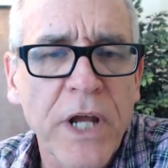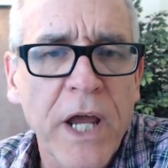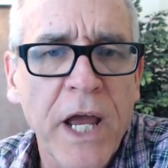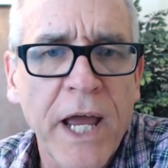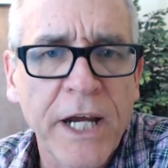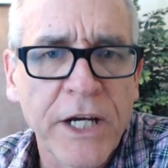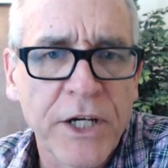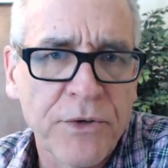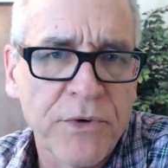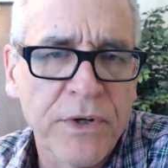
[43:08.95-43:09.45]

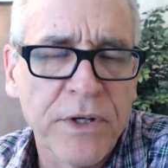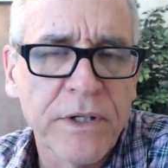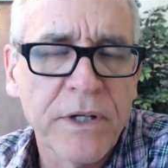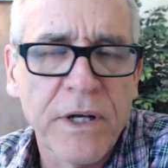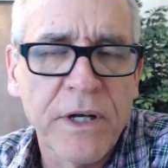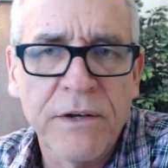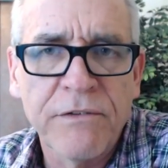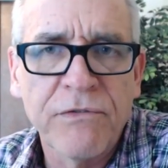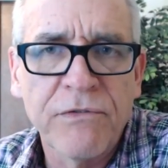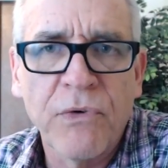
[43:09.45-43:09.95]
accurate
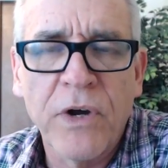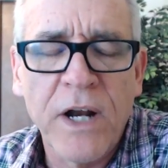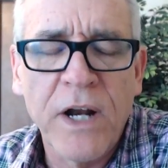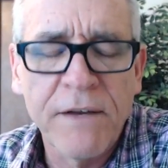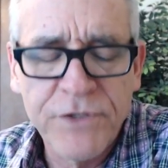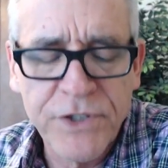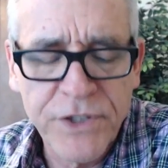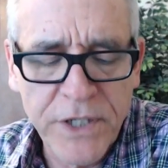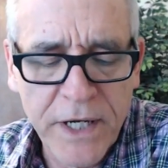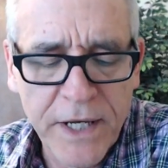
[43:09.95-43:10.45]
of what
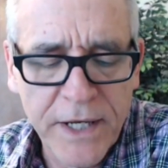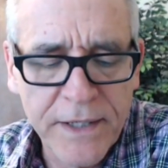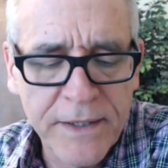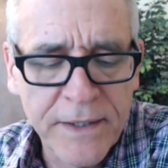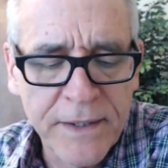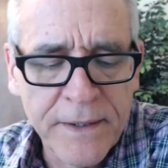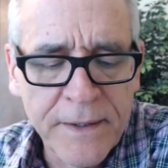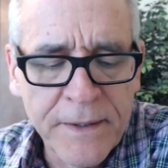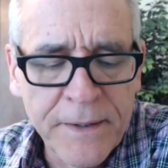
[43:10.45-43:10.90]
I've said.